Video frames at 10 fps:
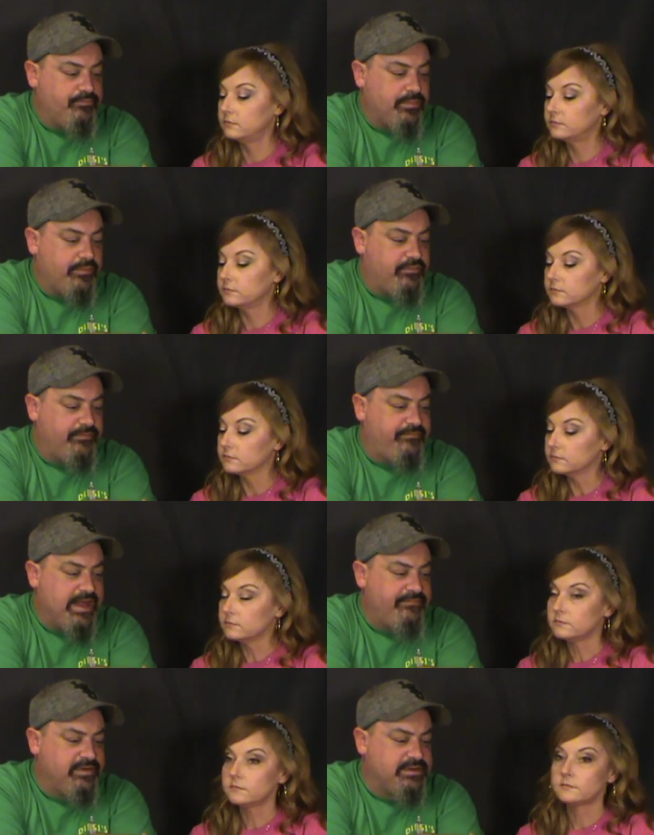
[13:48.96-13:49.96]
Speaker 1: From
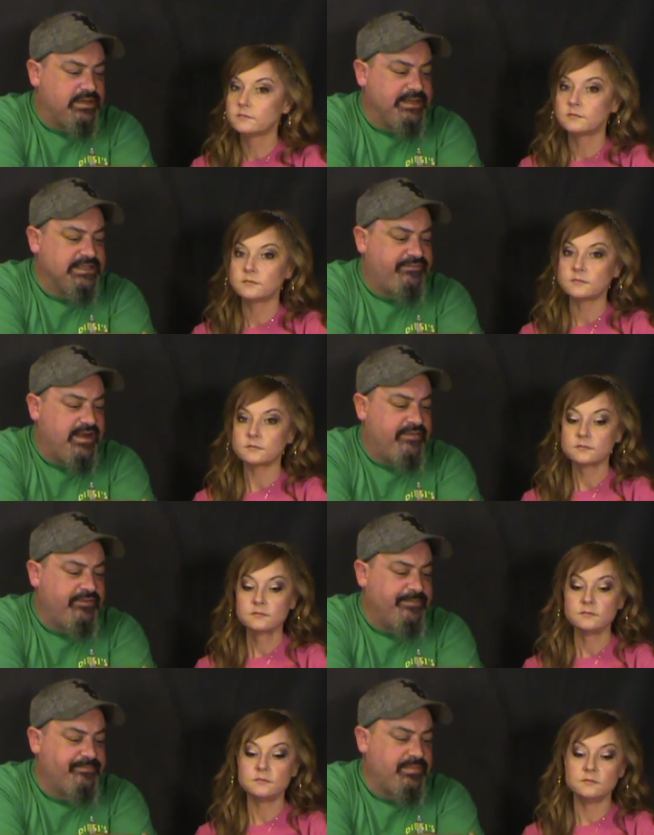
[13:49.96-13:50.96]
favorite to least
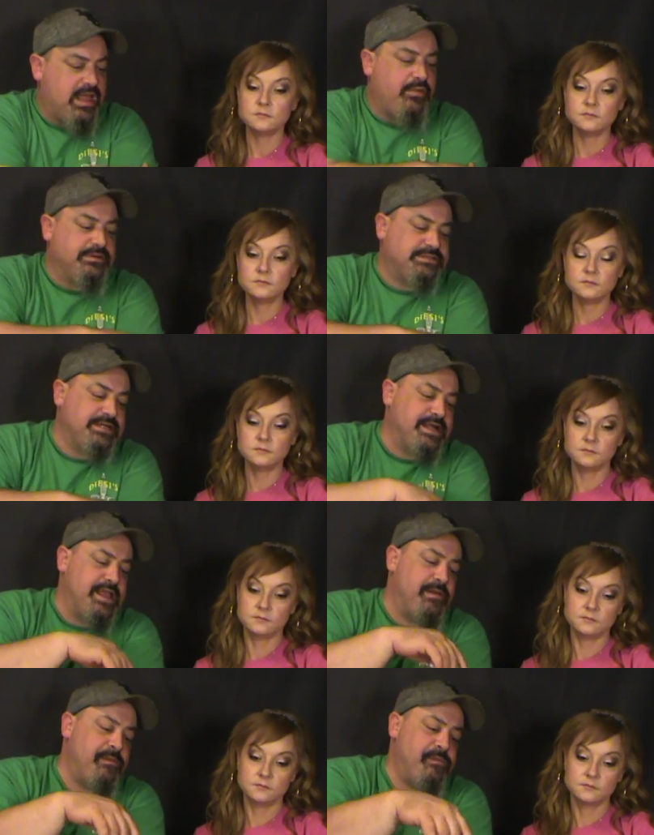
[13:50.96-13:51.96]
favorite, I would
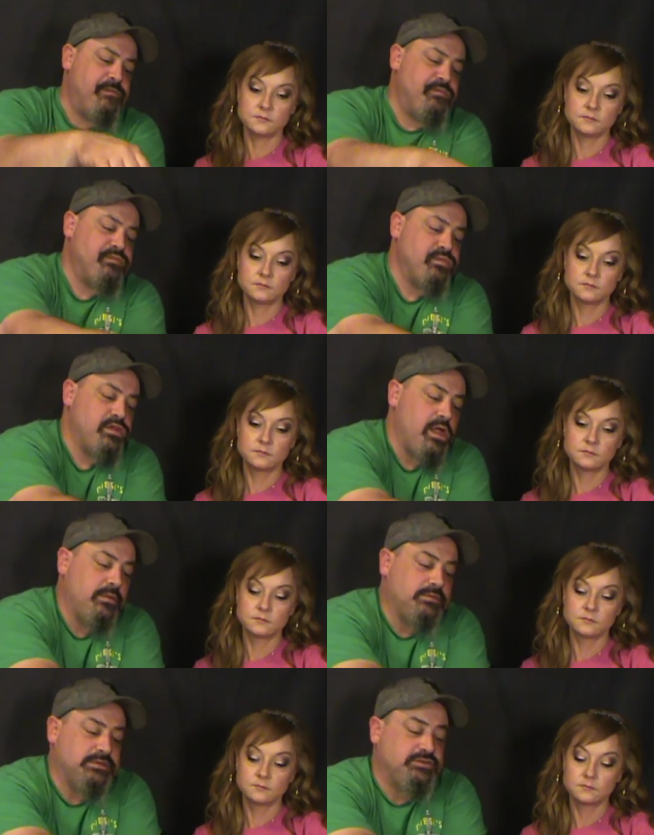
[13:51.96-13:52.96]
say
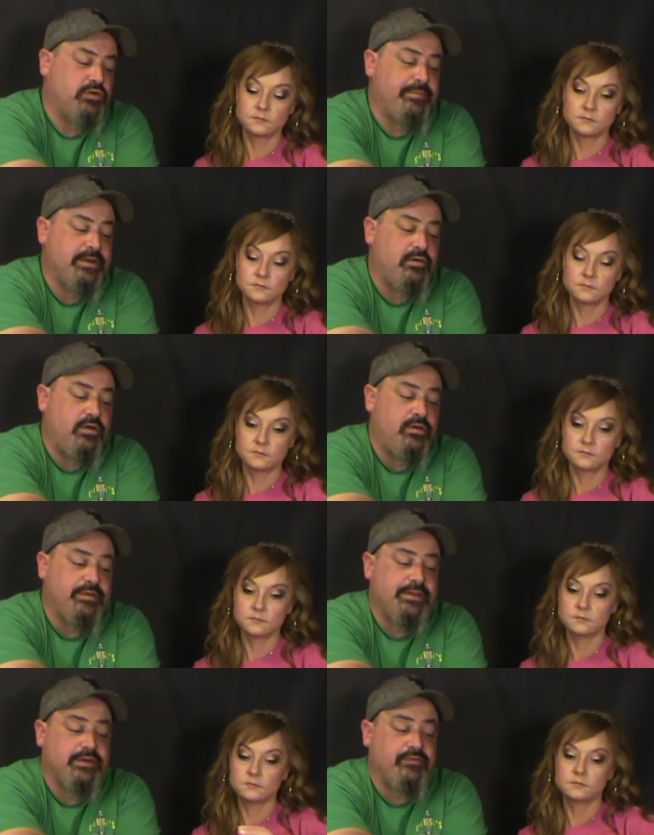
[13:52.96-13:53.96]
the soybean oil
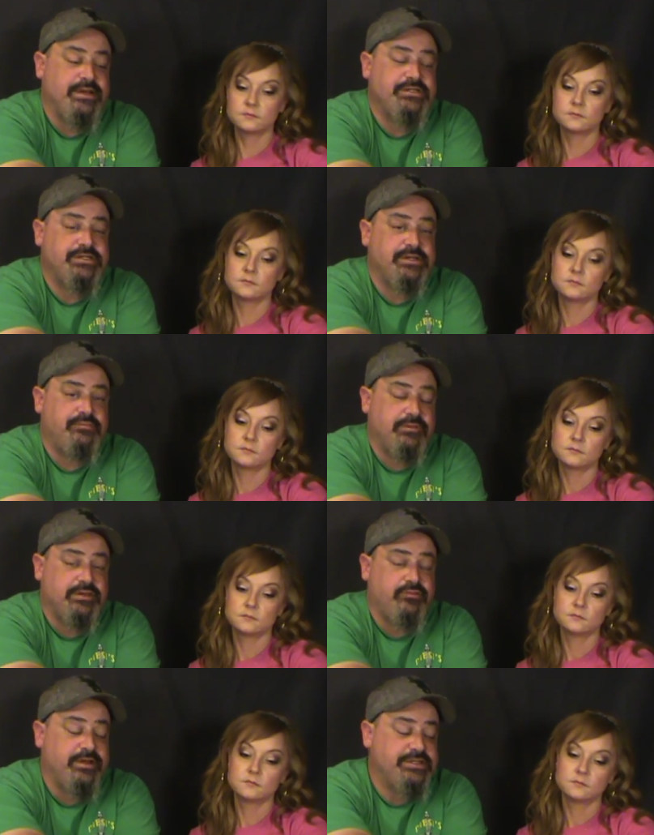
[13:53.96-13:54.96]
and the green chili with
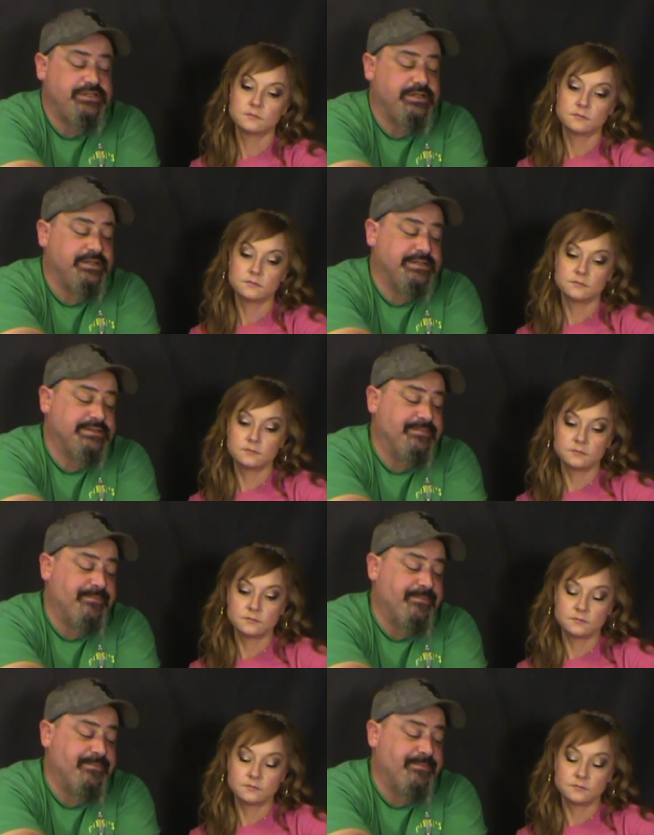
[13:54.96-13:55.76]
the green chilies